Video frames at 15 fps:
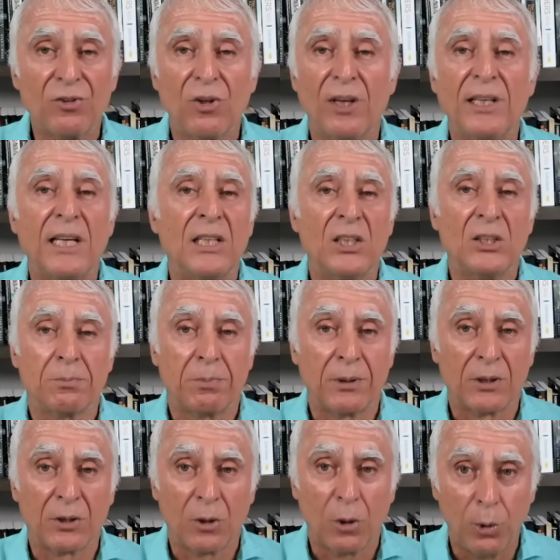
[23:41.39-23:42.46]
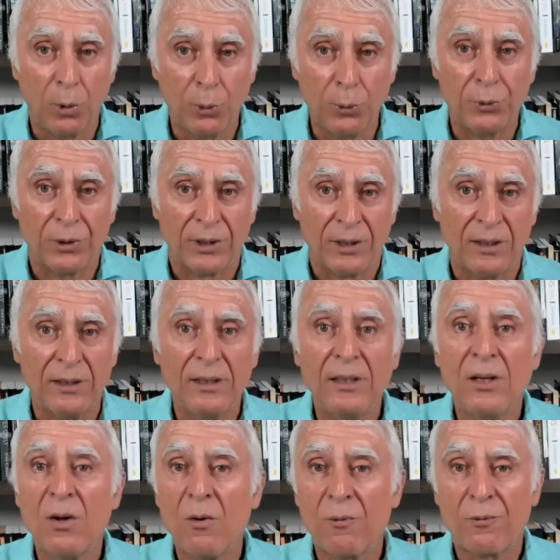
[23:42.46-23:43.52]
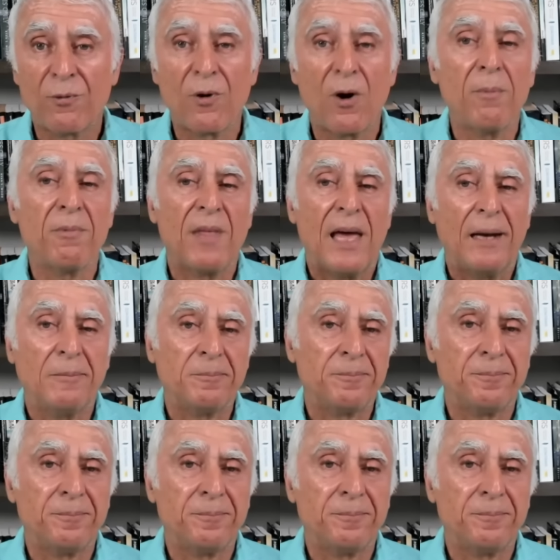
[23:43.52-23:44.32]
China is precluded from that.